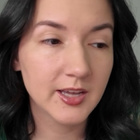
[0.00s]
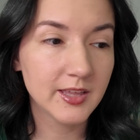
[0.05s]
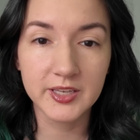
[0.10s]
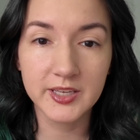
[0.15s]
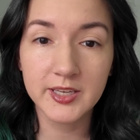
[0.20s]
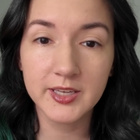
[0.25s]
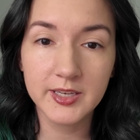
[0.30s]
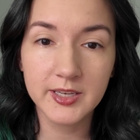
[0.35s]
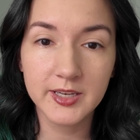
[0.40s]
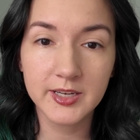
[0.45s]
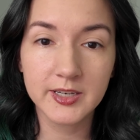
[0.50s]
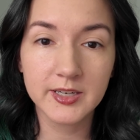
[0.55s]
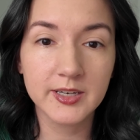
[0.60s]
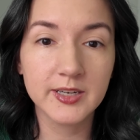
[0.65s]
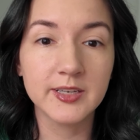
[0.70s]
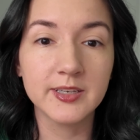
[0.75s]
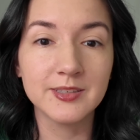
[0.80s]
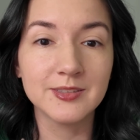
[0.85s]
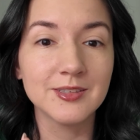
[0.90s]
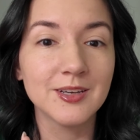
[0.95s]
Key here
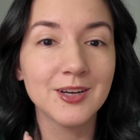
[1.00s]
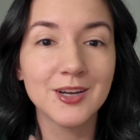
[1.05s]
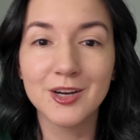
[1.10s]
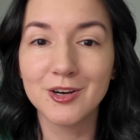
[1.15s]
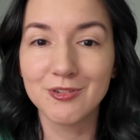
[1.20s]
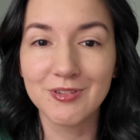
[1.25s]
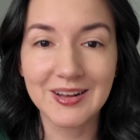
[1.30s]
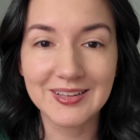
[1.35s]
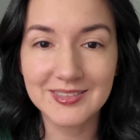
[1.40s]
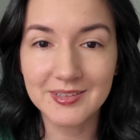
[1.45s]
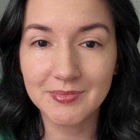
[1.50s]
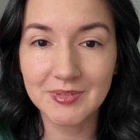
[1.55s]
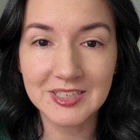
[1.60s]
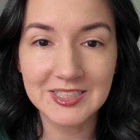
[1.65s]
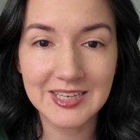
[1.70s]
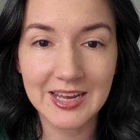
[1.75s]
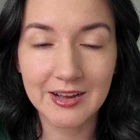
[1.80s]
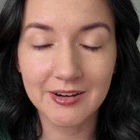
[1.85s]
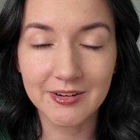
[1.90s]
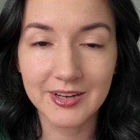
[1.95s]
is write
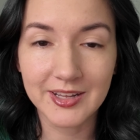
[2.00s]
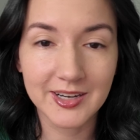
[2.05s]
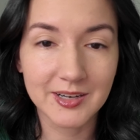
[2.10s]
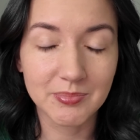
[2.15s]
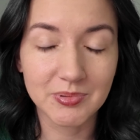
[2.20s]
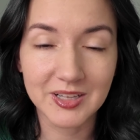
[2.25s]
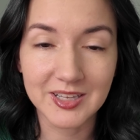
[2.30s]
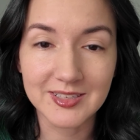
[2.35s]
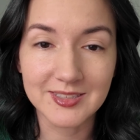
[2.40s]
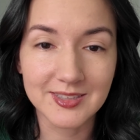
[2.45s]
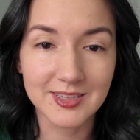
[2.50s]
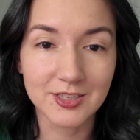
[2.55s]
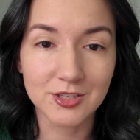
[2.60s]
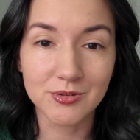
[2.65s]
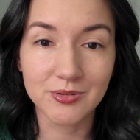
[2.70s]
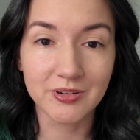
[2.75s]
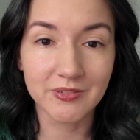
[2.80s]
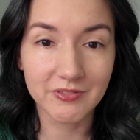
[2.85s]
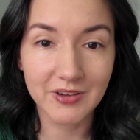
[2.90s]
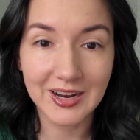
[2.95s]
something down in a place that
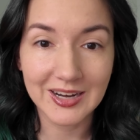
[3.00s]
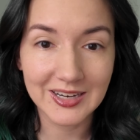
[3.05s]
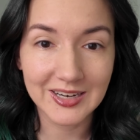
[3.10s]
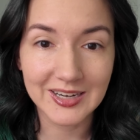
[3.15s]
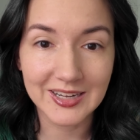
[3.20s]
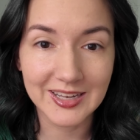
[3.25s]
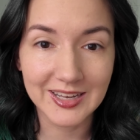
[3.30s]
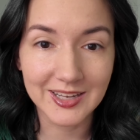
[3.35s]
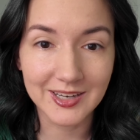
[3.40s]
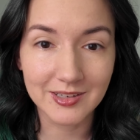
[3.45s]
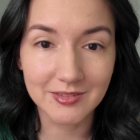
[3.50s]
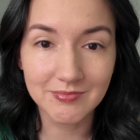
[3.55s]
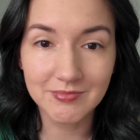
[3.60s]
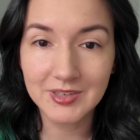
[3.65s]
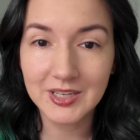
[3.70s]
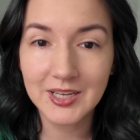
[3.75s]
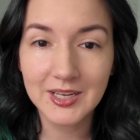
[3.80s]
you can find it again.